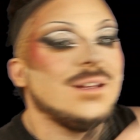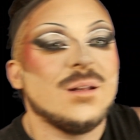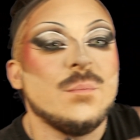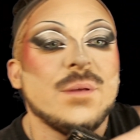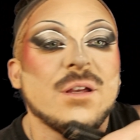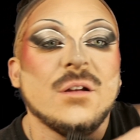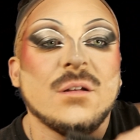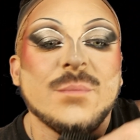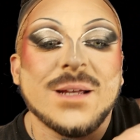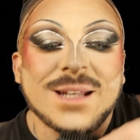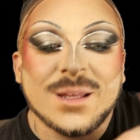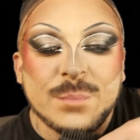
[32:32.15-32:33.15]
in a beard
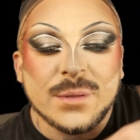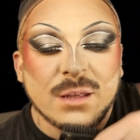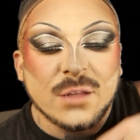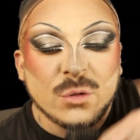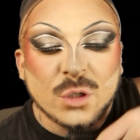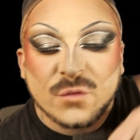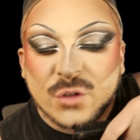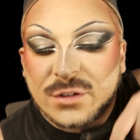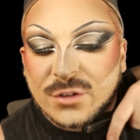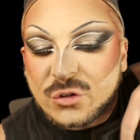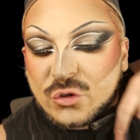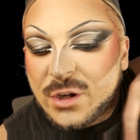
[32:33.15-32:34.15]
might not be a
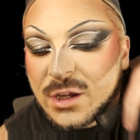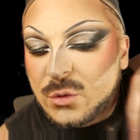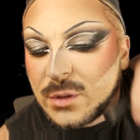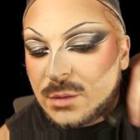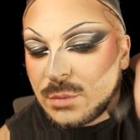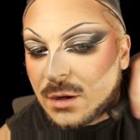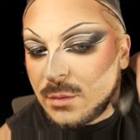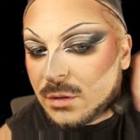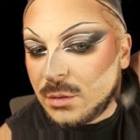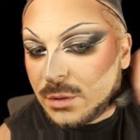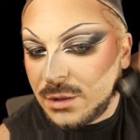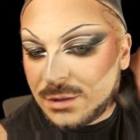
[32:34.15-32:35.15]
universal drag queen
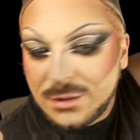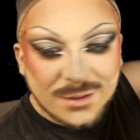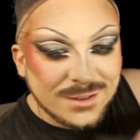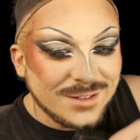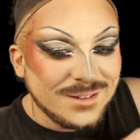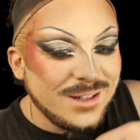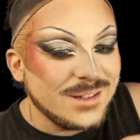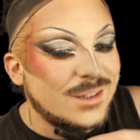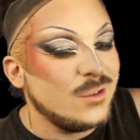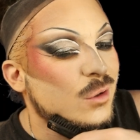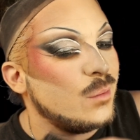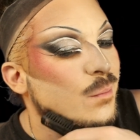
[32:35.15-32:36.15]
problem unless
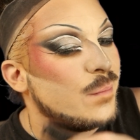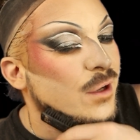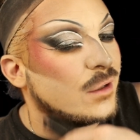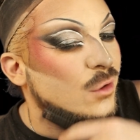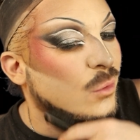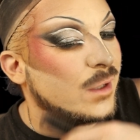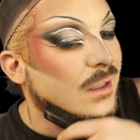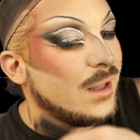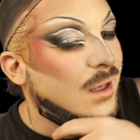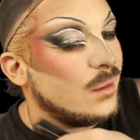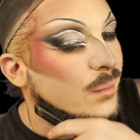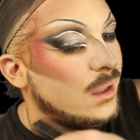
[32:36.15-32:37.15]
you're a bearded queen
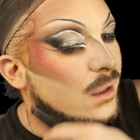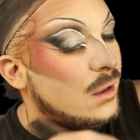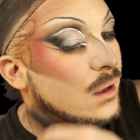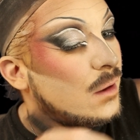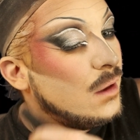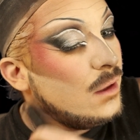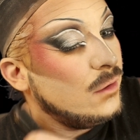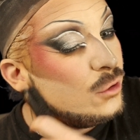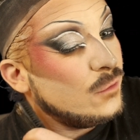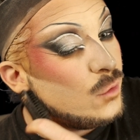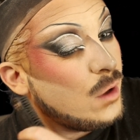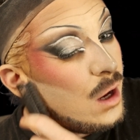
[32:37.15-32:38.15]
like me. So
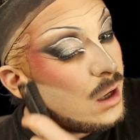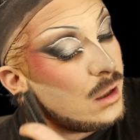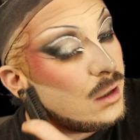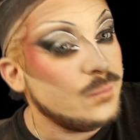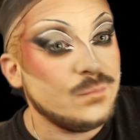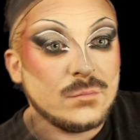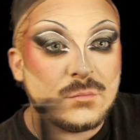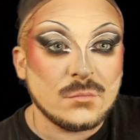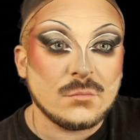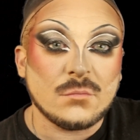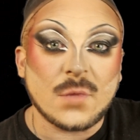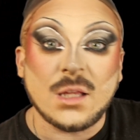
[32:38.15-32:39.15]
if you are,
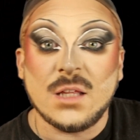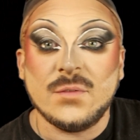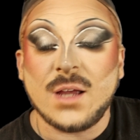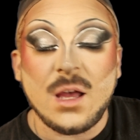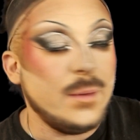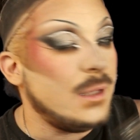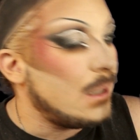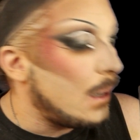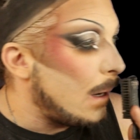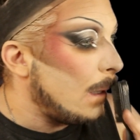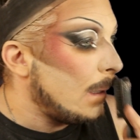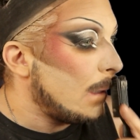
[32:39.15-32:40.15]
leave a comment.
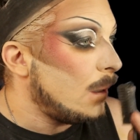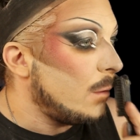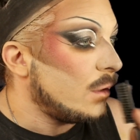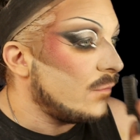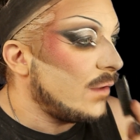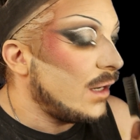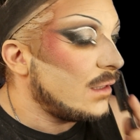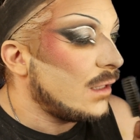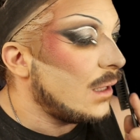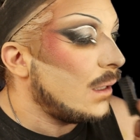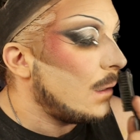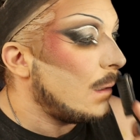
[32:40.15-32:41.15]
I'll let you know where to find
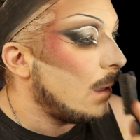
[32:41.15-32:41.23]
that